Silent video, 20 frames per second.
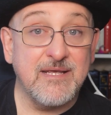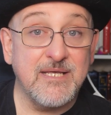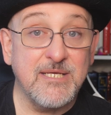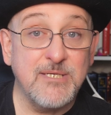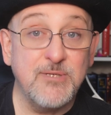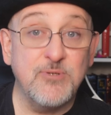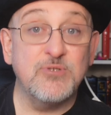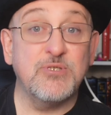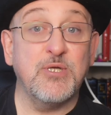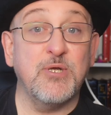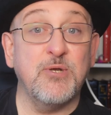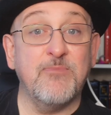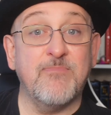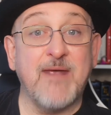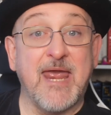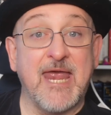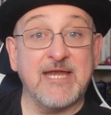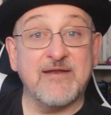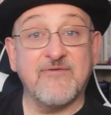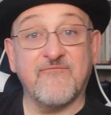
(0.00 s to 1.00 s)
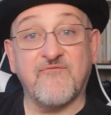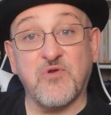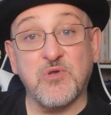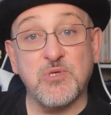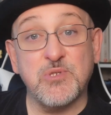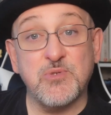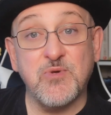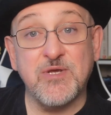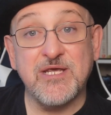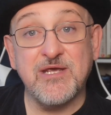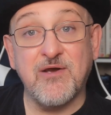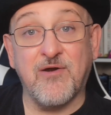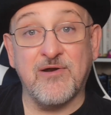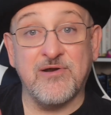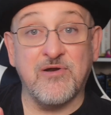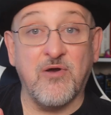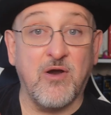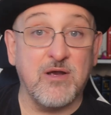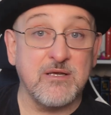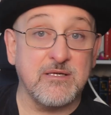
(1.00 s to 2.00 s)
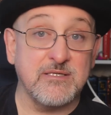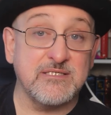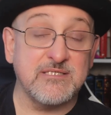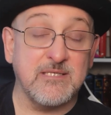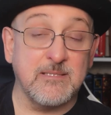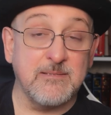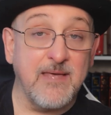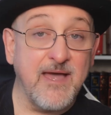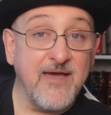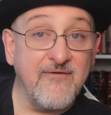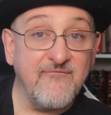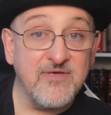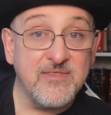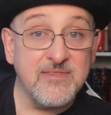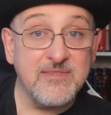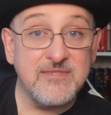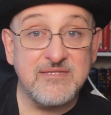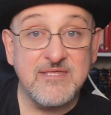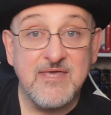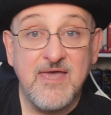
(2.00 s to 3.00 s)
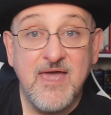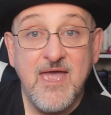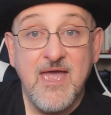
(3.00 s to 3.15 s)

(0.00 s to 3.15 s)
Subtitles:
YouTube anniversary on August 11th.